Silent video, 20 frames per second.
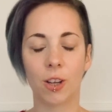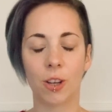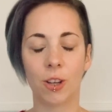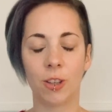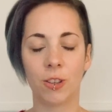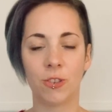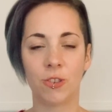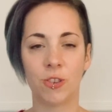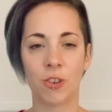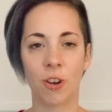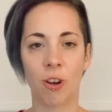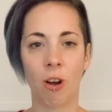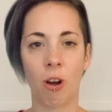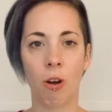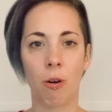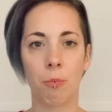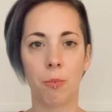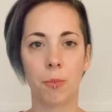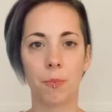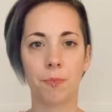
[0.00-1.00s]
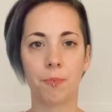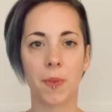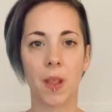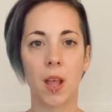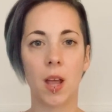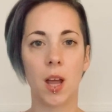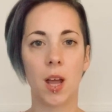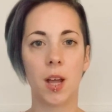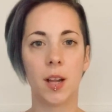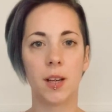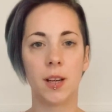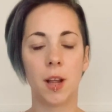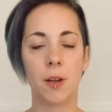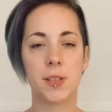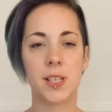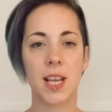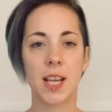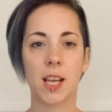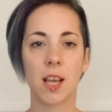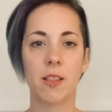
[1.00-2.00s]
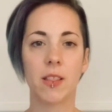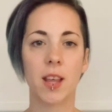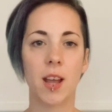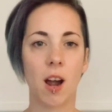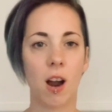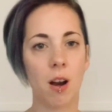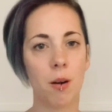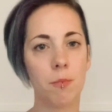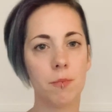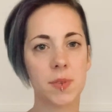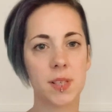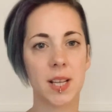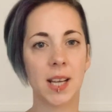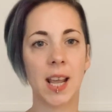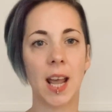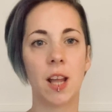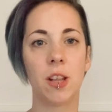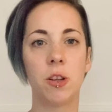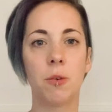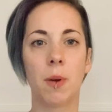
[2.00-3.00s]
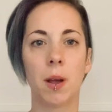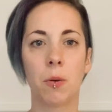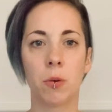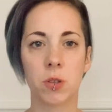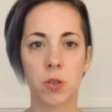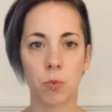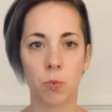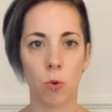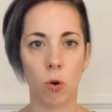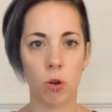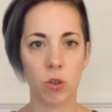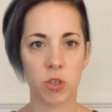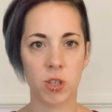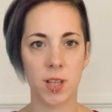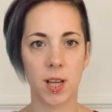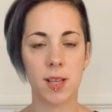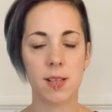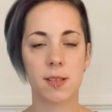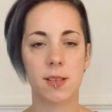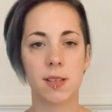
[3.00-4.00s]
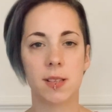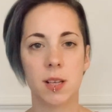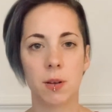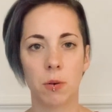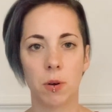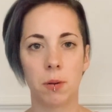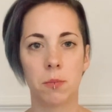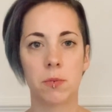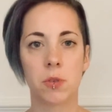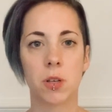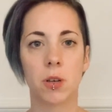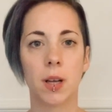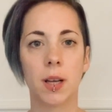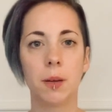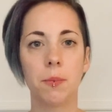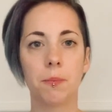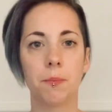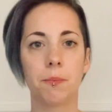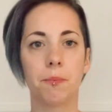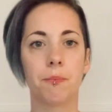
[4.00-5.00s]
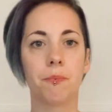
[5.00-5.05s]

Good job. Now taking the arms, again you might want to watch this to see what I'm doing.